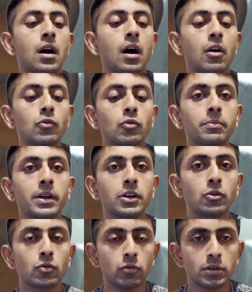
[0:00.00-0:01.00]
how to
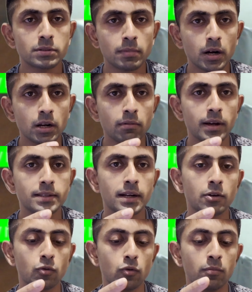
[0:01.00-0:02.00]
make your own smart device
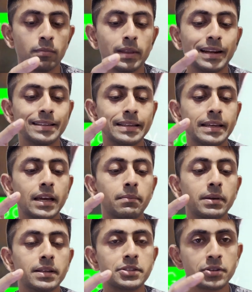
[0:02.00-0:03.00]
at home, that is AI
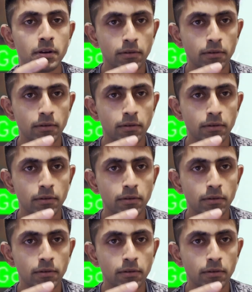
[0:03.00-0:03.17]
based